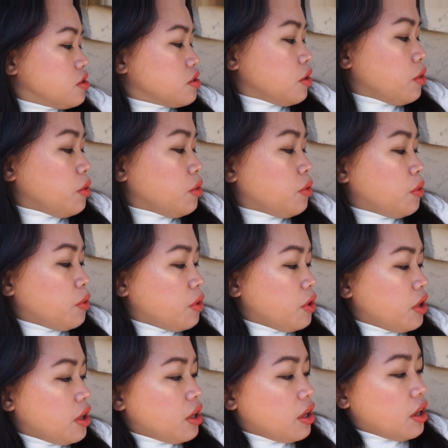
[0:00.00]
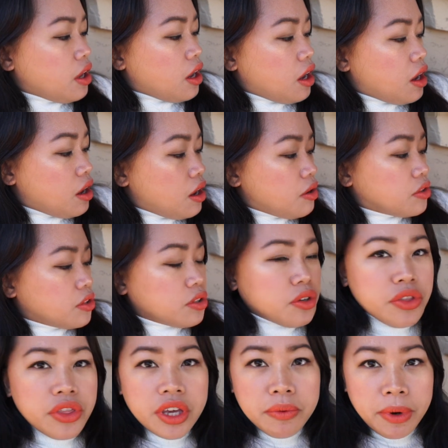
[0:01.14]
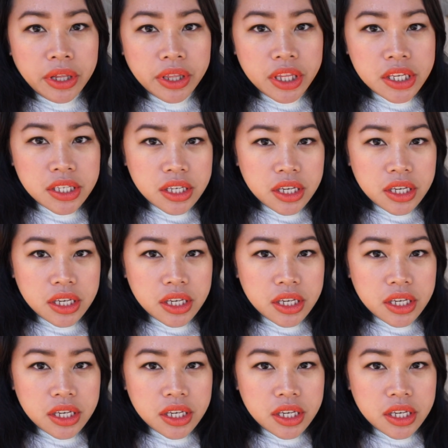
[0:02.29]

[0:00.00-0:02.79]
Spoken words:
So the good thing about this